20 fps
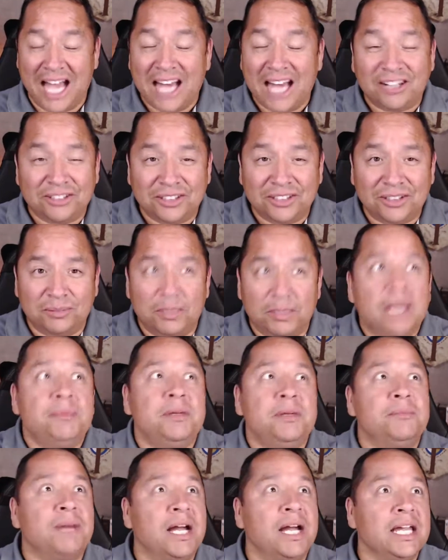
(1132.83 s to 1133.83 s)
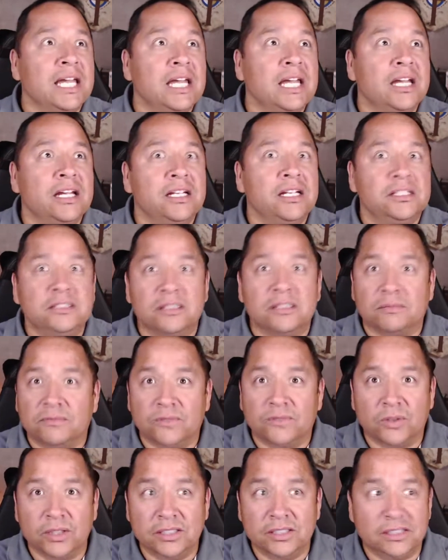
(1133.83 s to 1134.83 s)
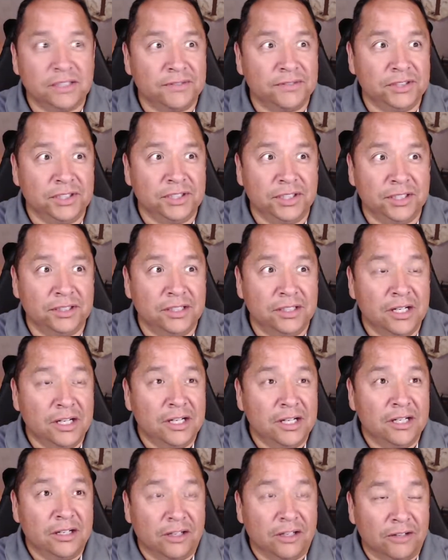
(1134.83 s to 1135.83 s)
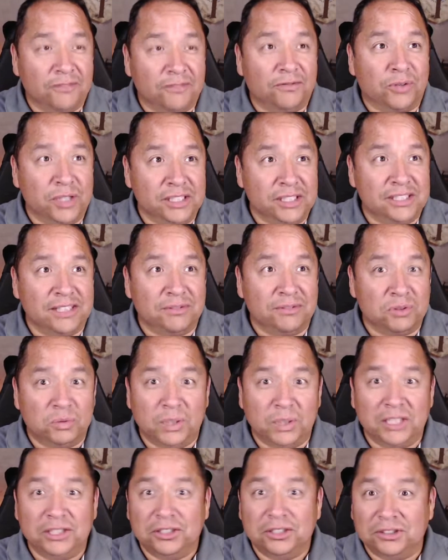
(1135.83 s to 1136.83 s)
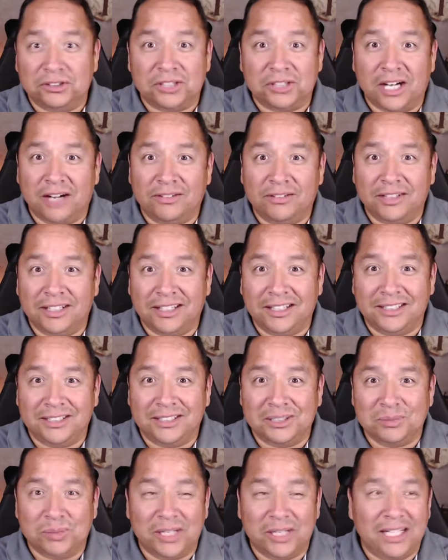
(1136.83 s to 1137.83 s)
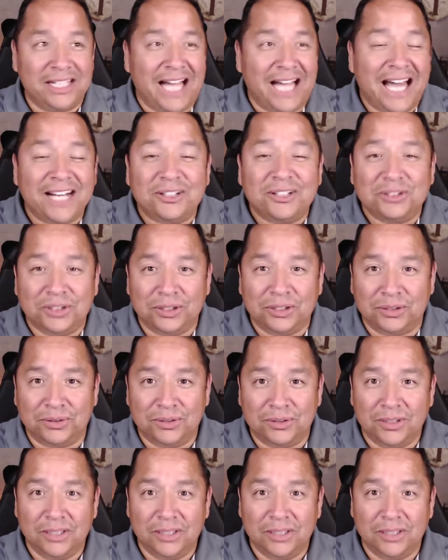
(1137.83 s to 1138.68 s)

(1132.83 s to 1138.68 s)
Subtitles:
I don't know. Maybe my age, I'm 47 winters traveling on this planet. I don't know.